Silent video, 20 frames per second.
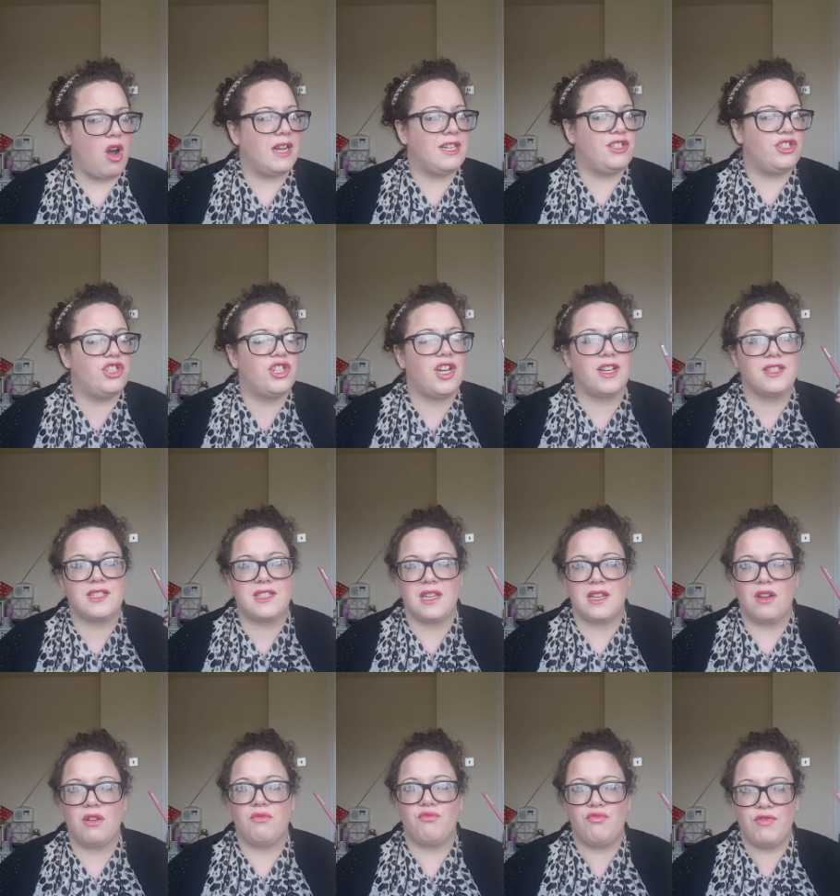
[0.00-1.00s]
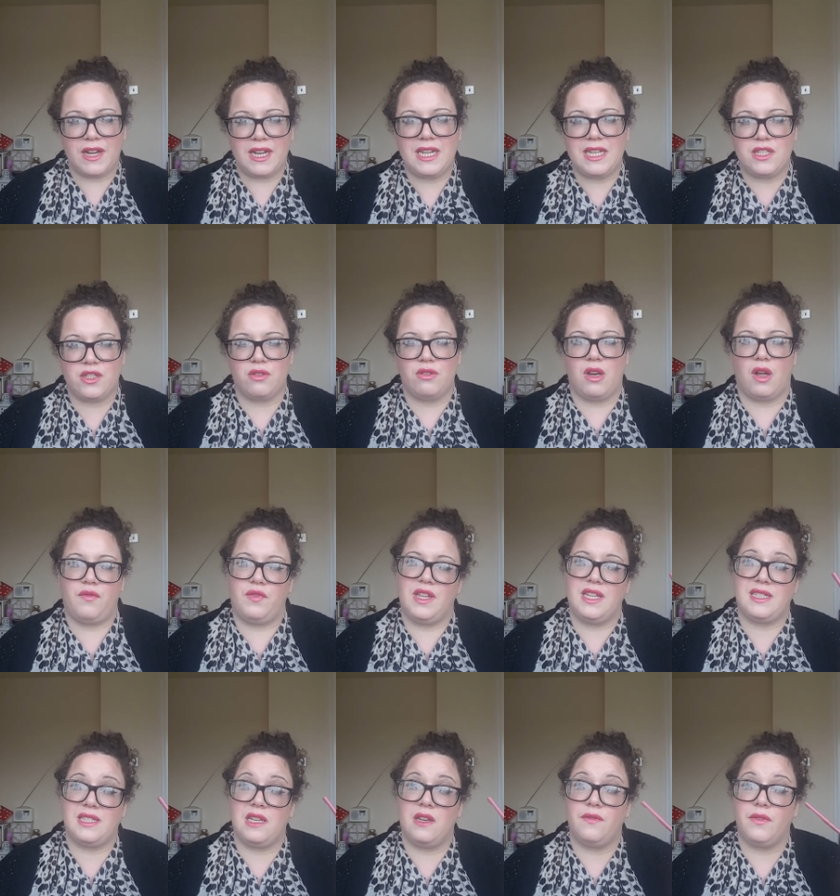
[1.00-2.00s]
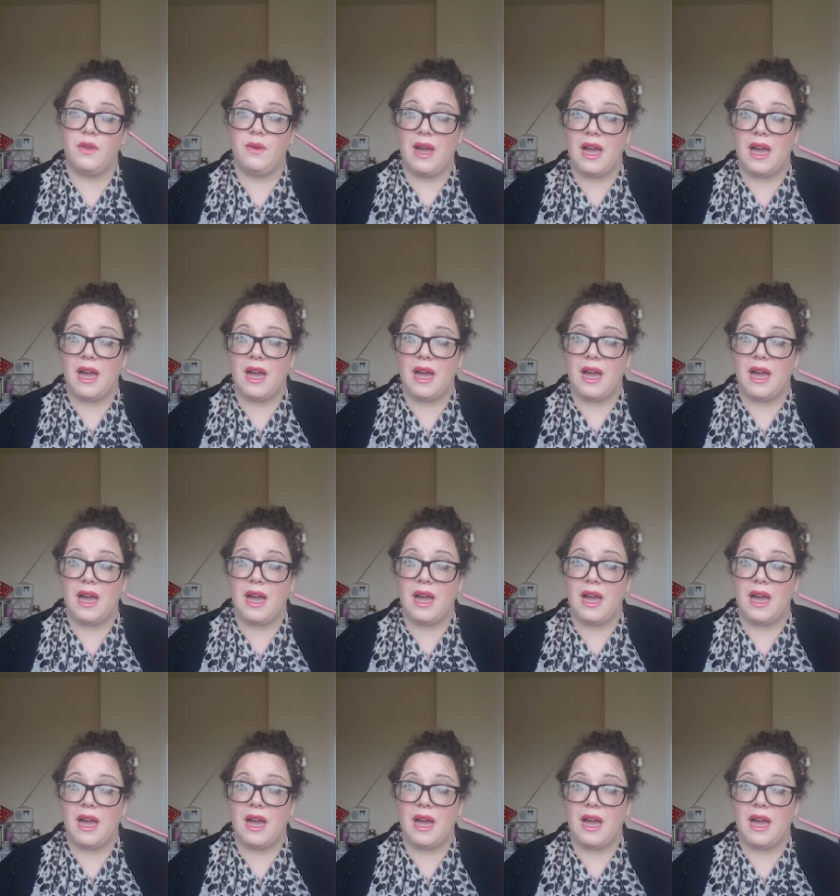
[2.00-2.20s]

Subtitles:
I just really do love this. And if you